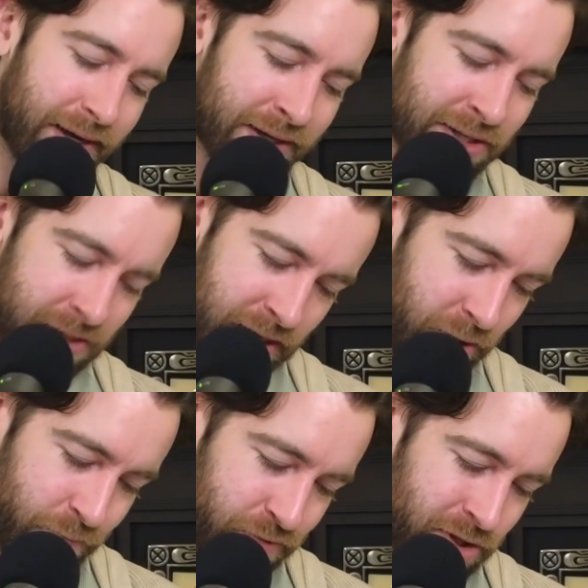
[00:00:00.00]

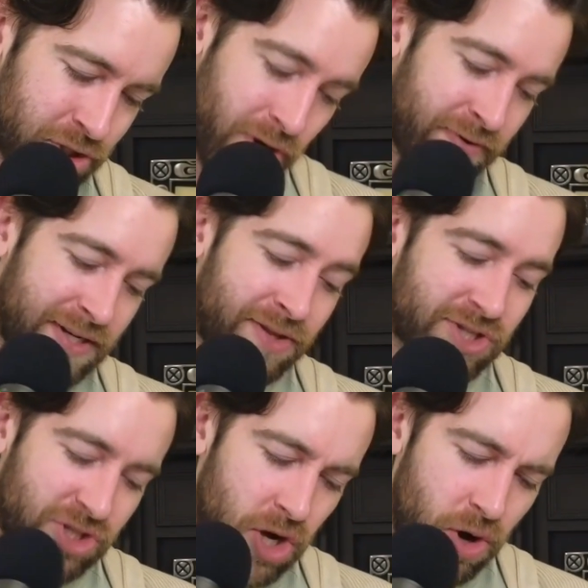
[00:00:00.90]
continue. The servant in the
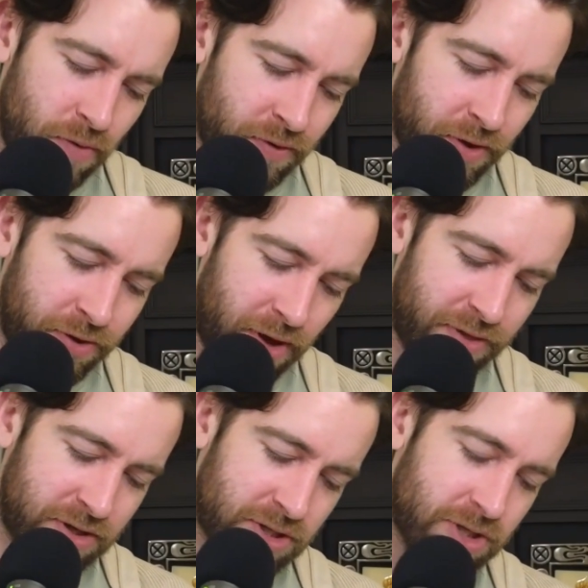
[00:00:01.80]
stove thought
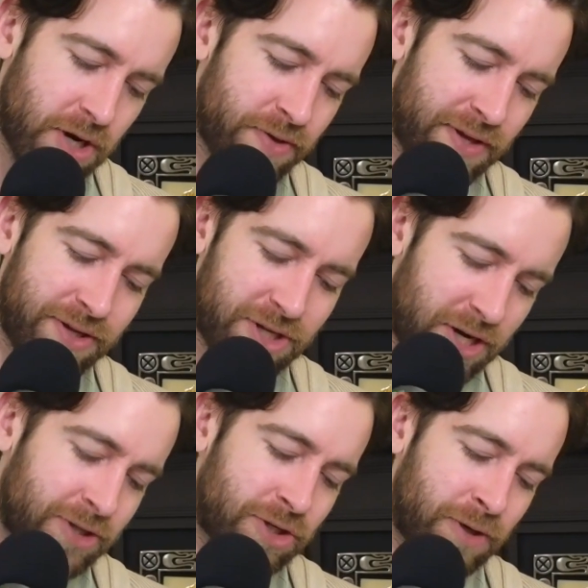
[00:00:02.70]
that the
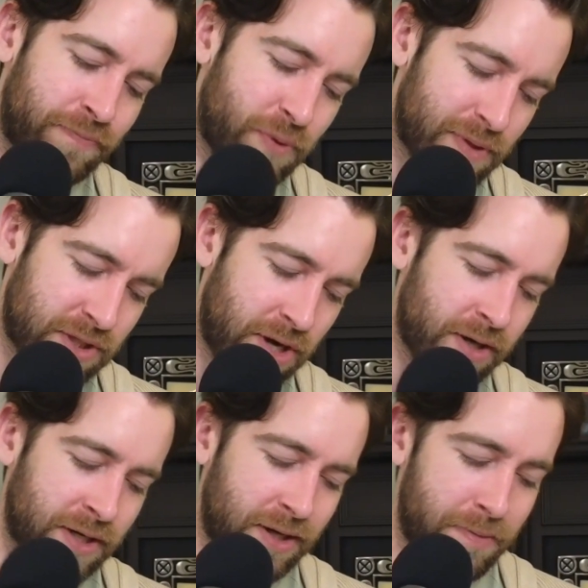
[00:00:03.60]
doctor was
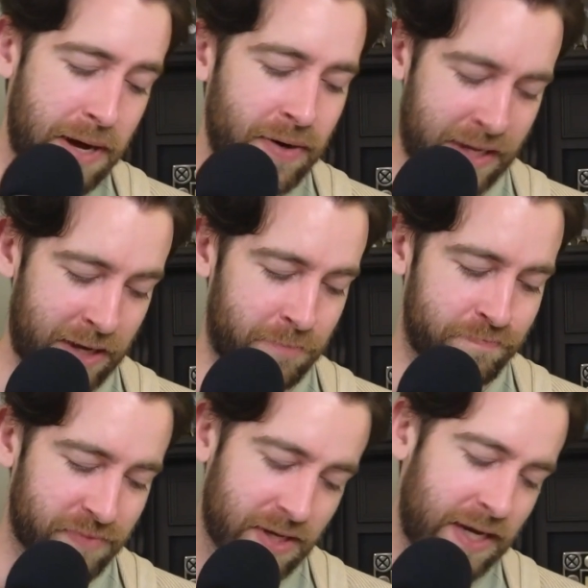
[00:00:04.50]
talking about
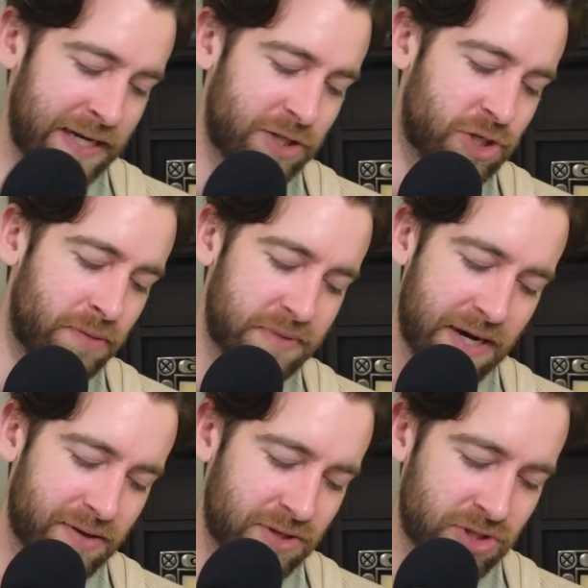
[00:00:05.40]
him, and he jumped
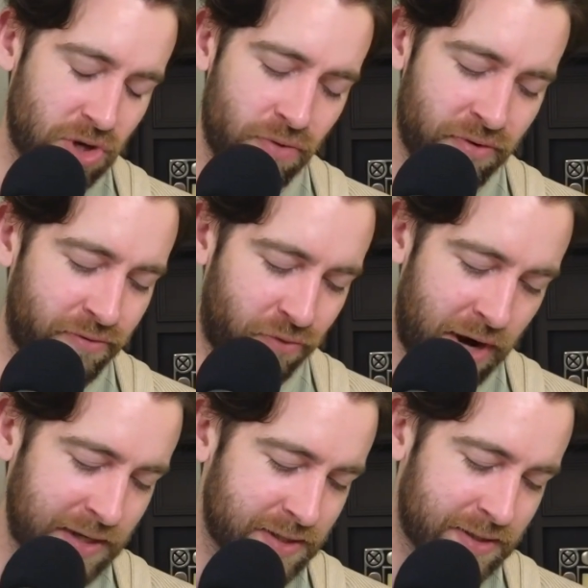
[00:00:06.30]
out of the stove in
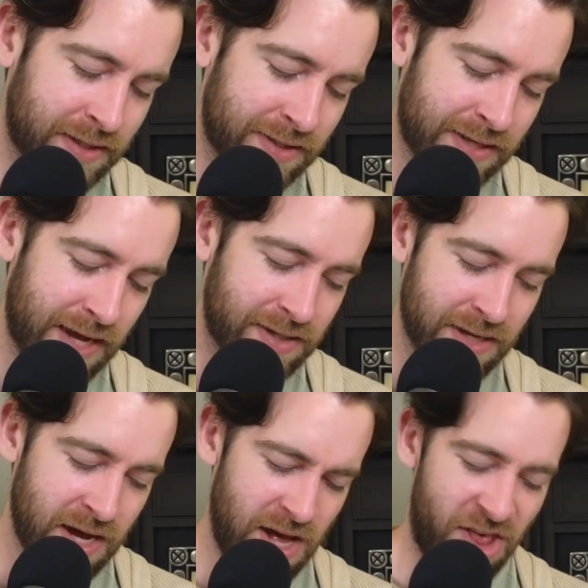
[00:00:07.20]
fright and said,
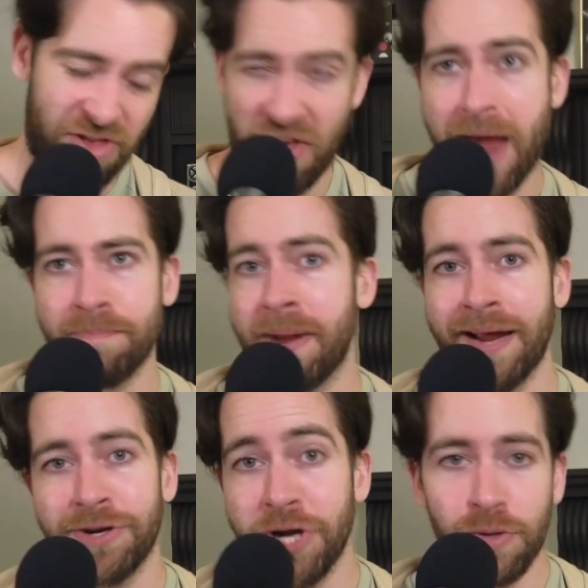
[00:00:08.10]
that
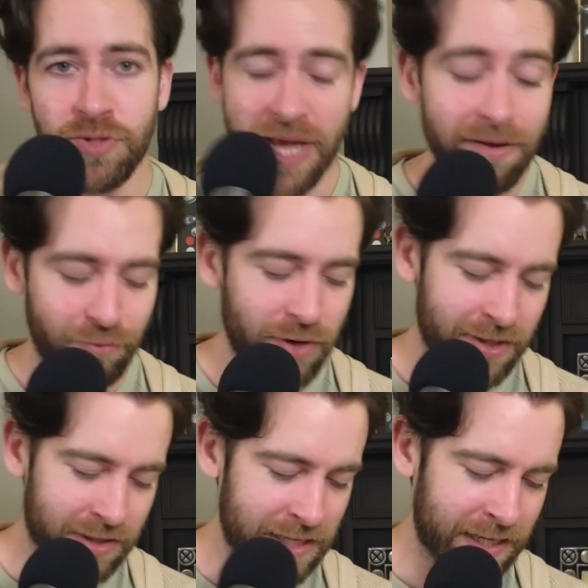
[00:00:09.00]
man knows
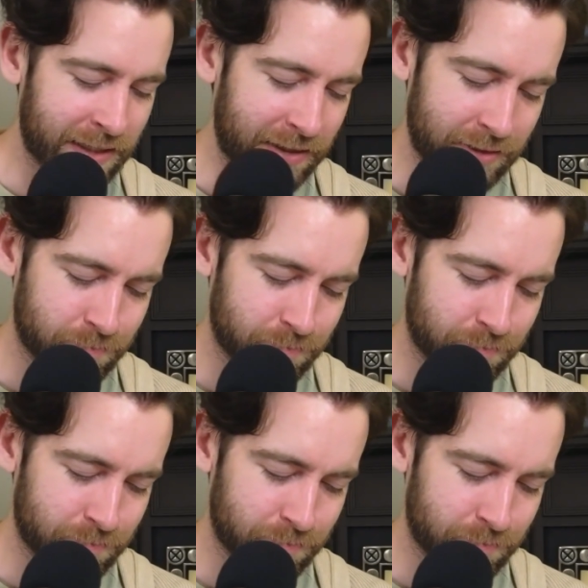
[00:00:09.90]
everything.